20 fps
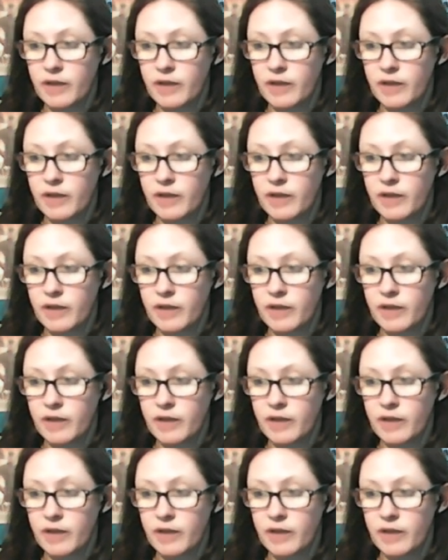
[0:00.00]
Those cats are
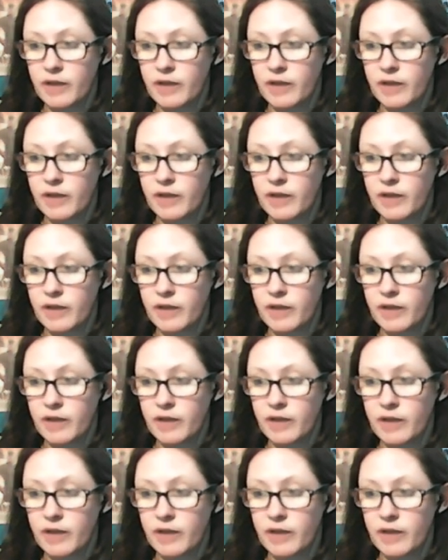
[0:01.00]
actually Taylor
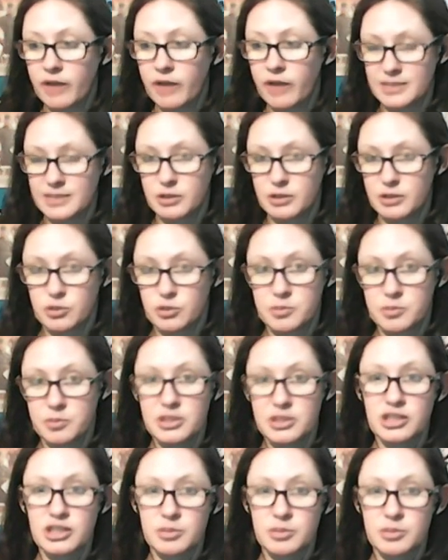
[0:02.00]
Swift's. He had to get special
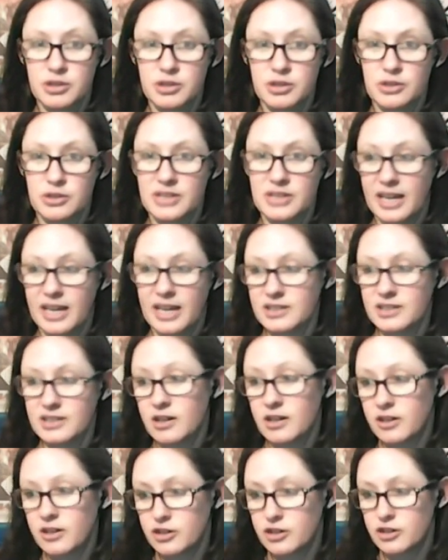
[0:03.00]
permission to put those cats
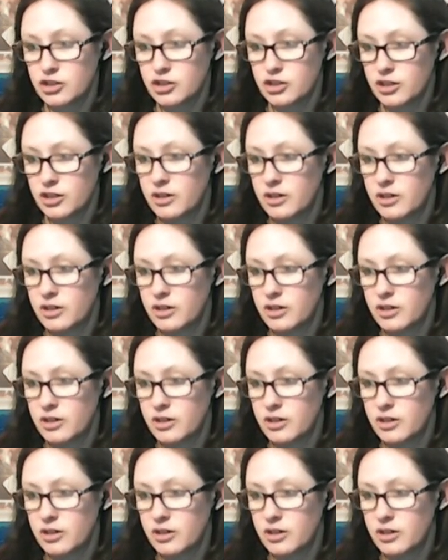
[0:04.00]
on the shirt.